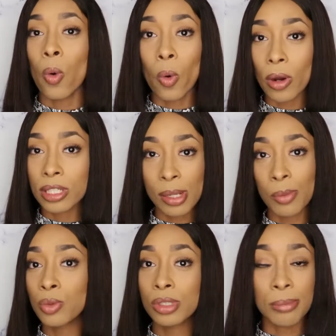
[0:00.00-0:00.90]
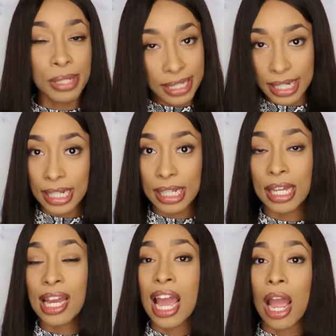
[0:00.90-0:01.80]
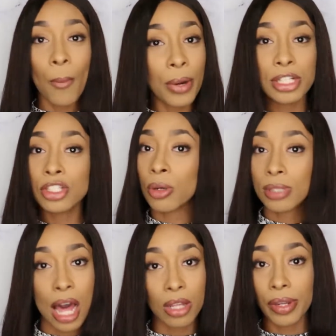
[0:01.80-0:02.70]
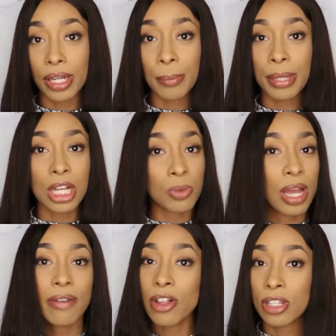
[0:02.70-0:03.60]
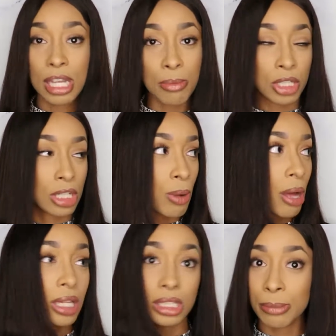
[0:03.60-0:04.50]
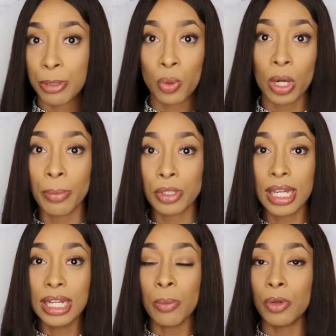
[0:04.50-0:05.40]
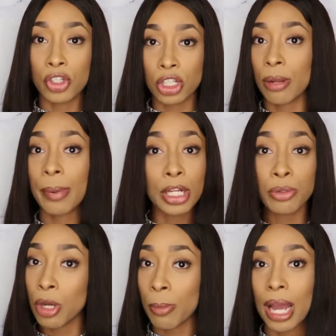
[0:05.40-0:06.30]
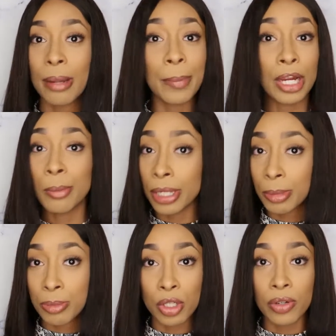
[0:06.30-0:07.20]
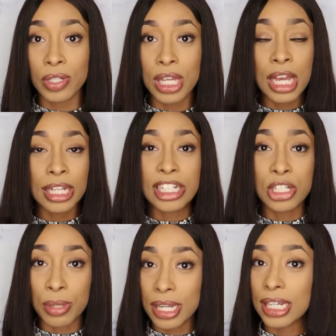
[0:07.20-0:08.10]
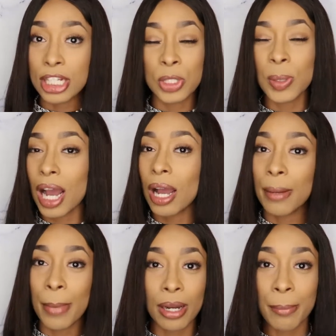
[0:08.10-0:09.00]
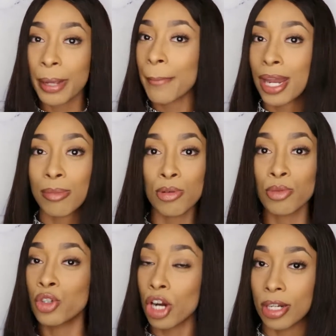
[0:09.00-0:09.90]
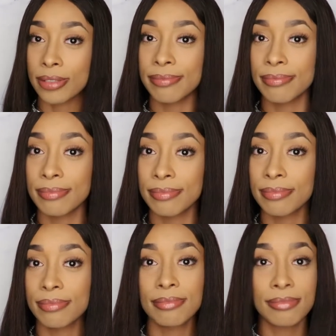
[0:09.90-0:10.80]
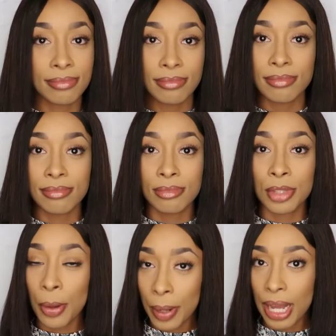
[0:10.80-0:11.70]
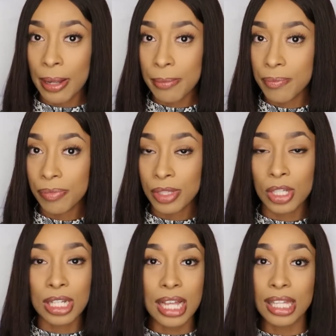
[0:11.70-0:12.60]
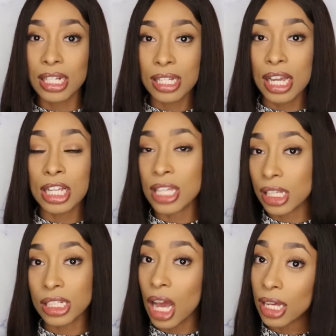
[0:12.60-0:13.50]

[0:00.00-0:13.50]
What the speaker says: or someone who's gonna be needy, and we just don't tolerate it, because we have other tables that's probably gonna tip us 20%, and we're just gonna pay you no mind, bare minimum service, get you in, get you out, and bada bing bada boom, you gone. Okay? So because at the end of the day, it's nothing to